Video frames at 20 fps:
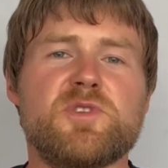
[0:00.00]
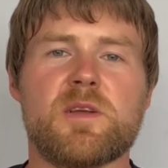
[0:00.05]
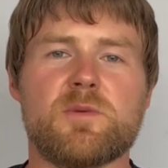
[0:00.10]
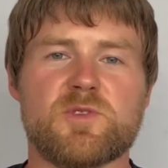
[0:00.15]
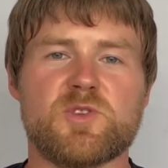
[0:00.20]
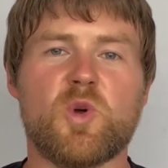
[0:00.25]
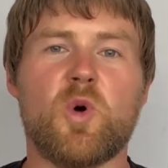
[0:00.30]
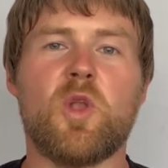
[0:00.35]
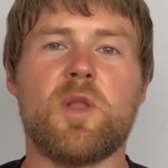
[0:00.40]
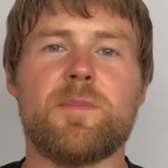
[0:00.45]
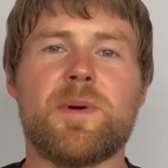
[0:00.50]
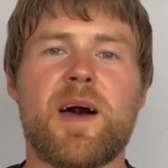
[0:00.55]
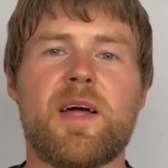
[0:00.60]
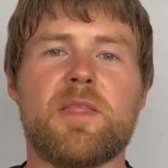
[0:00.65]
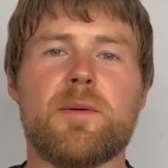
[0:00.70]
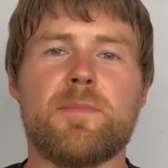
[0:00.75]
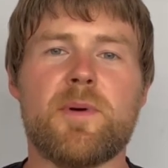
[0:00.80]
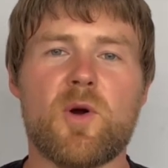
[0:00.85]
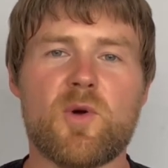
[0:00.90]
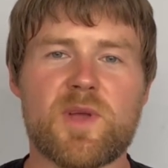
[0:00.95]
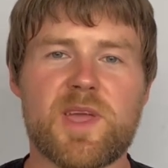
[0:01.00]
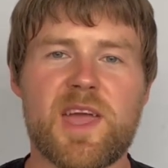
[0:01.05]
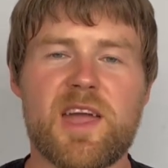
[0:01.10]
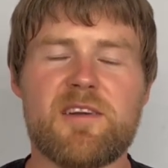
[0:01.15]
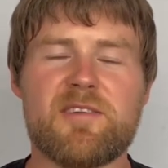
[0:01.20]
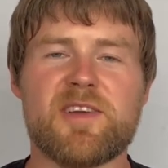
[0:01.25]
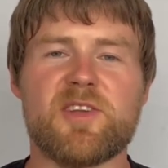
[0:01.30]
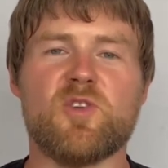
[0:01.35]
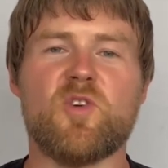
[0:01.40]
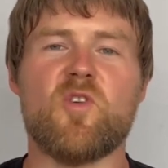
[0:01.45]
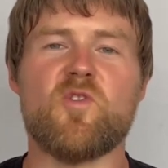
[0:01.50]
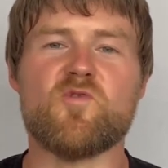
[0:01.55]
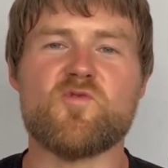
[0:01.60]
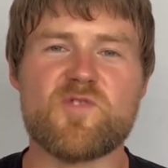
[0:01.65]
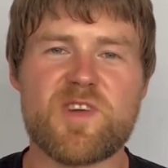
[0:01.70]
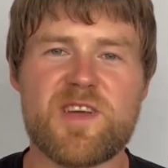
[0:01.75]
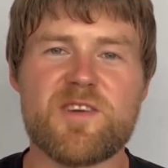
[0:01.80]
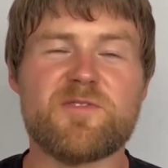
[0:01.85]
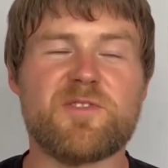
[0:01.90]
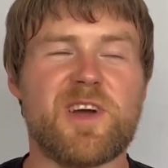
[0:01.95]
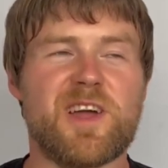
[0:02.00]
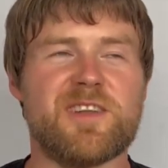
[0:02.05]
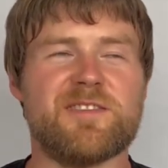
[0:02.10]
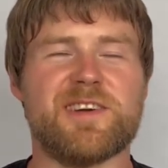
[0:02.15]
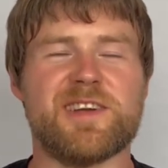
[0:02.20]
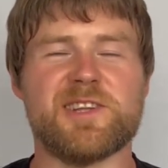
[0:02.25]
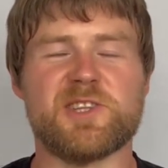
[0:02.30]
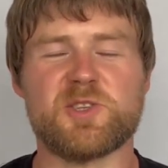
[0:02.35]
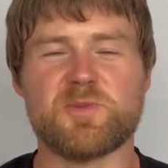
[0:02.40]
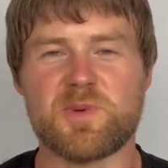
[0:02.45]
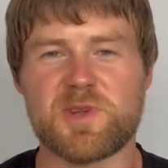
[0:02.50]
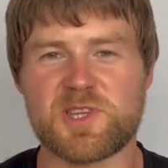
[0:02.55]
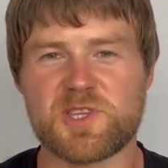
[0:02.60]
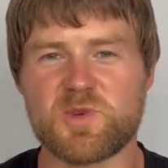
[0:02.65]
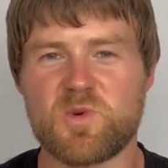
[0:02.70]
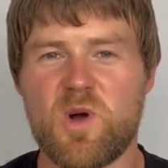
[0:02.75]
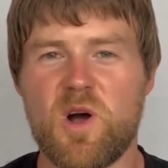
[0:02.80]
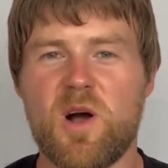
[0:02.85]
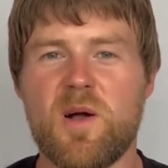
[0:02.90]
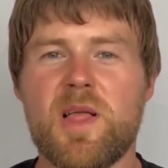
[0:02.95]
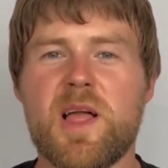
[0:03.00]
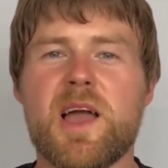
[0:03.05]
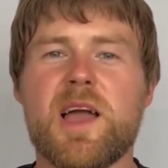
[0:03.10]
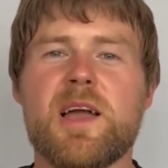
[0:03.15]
It was all about the Bulgarian or rear foot elevated split squat,